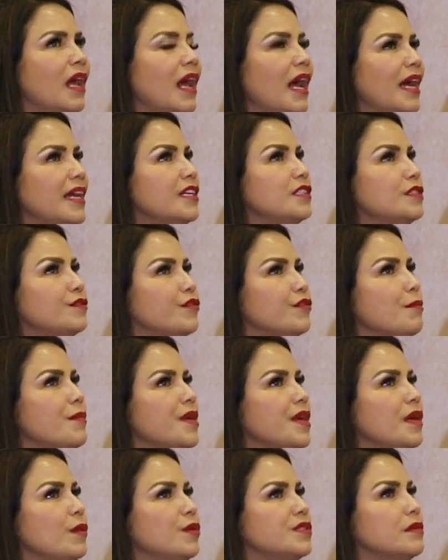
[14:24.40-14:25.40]
I guess for
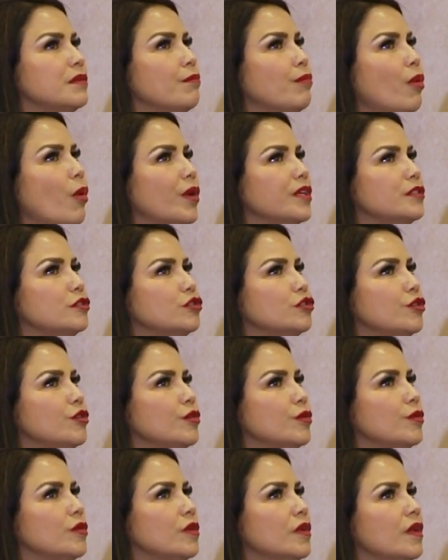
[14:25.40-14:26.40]
me it was important
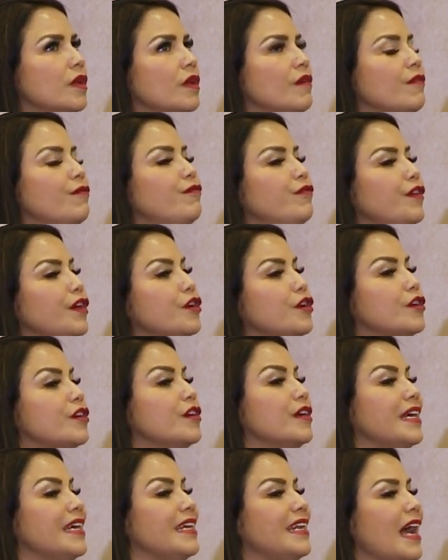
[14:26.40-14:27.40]
to figure
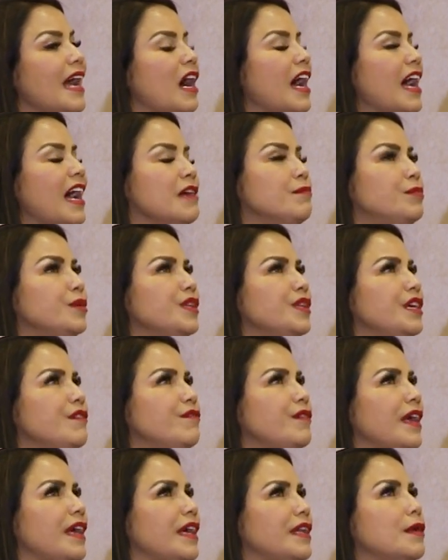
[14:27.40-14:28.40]
it out. I believe
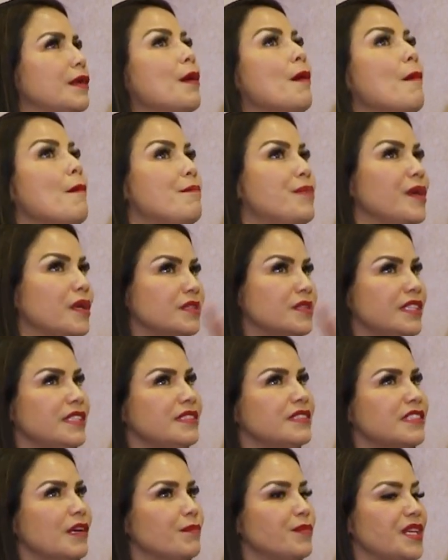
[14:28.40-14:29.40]
in
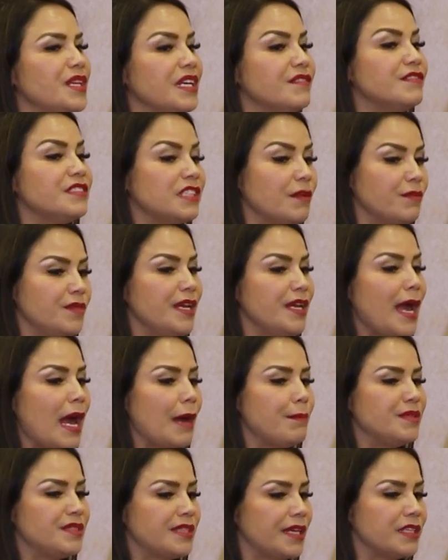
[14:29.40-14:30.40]
building something, if something
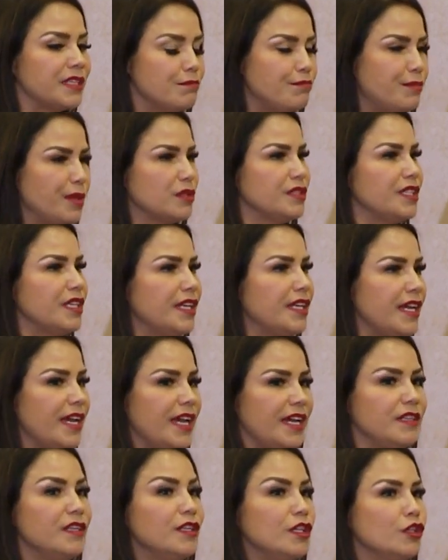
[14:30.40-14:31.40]
happens, I can build it
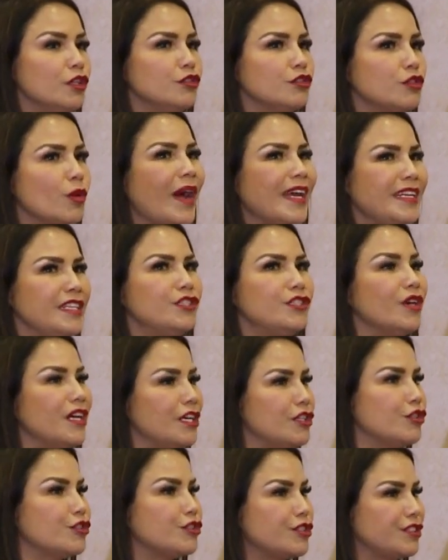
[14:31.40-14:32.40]
again. So I need to
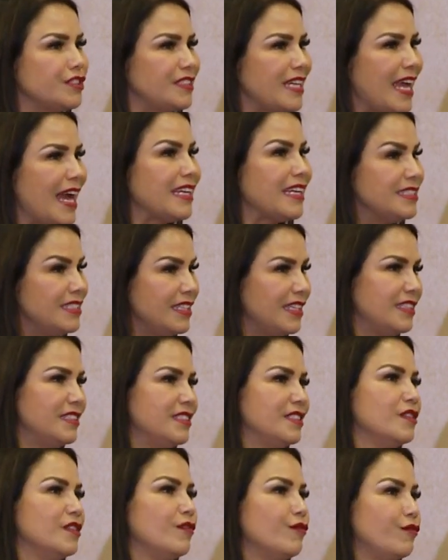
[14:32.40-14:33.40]
understand it
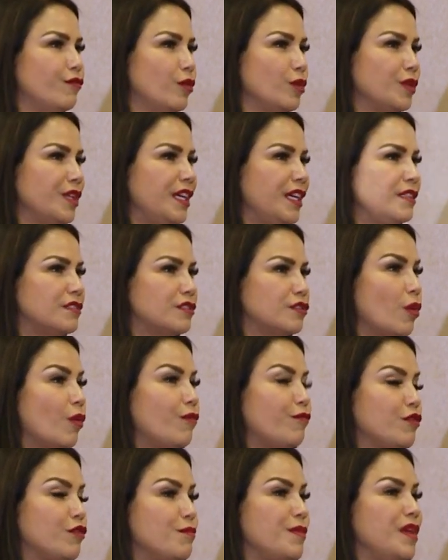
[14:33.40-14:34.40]
fully. So
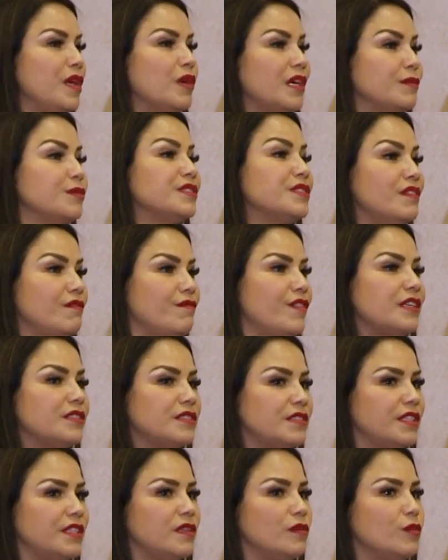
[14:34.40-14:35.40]
for me, I was
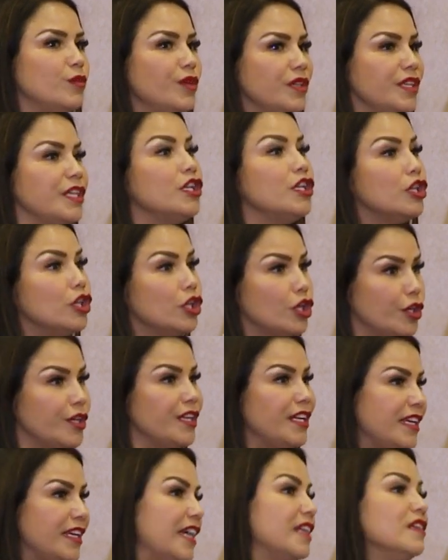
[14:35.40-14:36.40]
invested in really
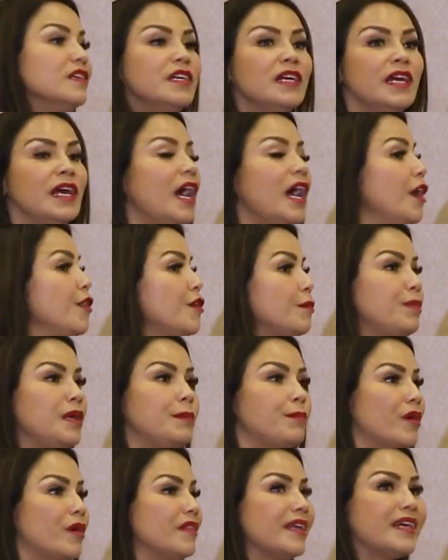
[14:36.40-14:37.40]
learning it. Other
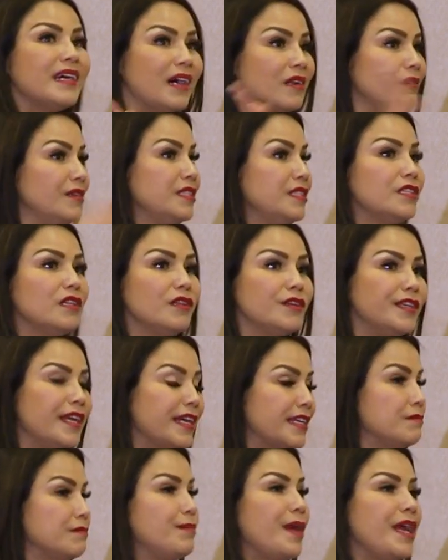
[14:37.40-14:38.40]
people, are like, I need to learn,
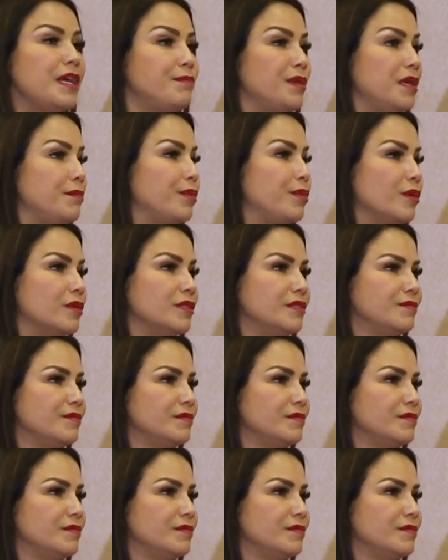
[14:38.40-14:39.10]
I can pay people